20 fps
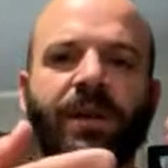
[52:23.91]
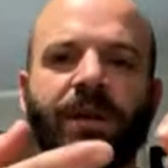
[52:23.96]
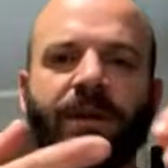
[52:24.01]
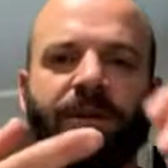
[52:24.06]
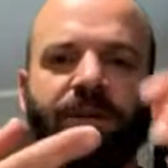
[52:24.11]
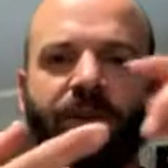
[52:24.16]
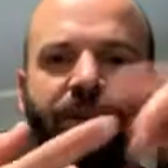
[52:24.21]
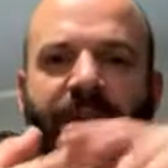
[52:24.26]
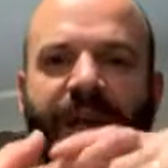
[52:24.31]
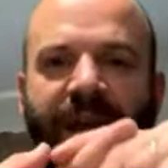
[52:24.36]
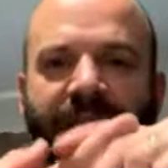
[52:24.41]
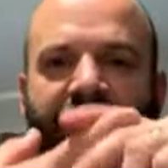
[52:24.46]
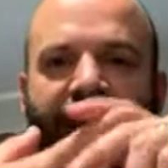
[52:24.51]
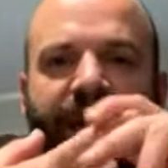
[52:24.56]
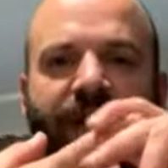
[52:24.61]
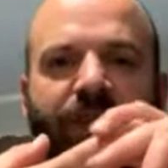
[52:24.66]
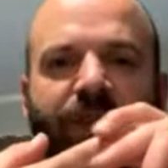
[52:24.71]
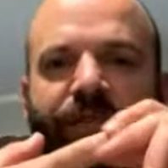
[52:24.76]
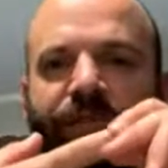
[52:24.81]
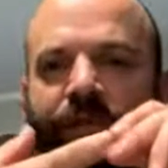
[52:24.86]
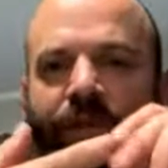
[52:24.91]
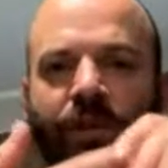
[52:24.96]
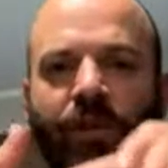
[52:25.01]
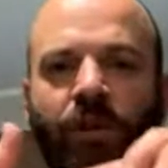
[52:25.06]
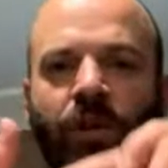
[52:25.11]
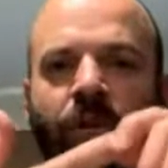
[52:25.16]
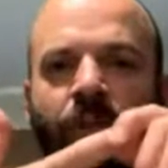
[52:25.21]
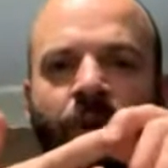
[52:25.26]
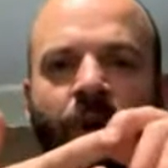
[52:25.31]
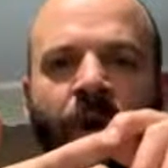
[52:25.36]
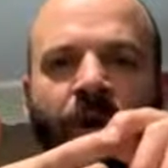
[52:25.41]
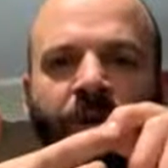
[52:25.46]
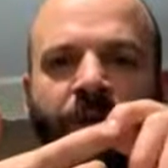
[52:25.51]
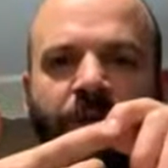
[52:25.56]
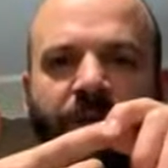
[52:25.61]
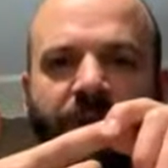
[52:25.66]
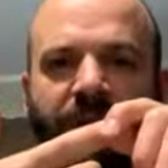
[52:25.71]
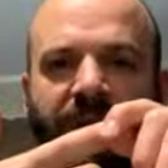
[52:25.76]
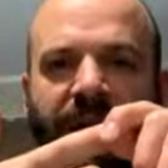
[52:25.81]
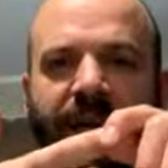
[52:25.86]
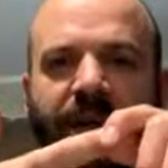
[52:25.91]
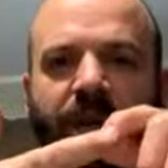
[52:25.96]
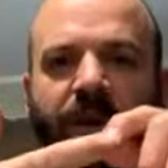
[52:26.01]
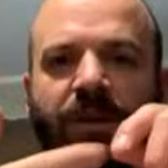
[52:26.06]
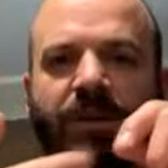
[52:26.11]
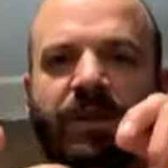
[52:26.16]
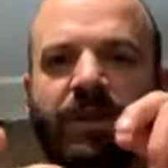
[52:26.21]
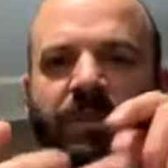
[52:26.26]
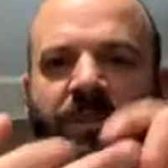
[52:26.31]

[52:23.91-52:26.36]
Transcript: So the A's are for the newborn geckos. The